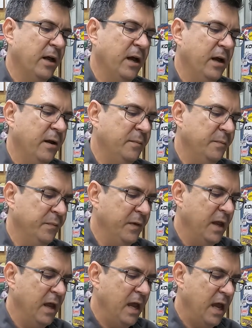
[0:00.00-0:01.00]
gun,
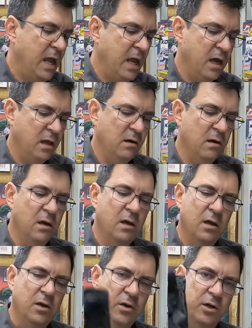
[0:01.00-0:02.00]
and
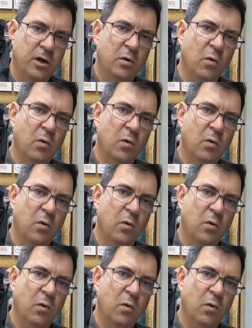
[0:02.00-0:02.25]
you're going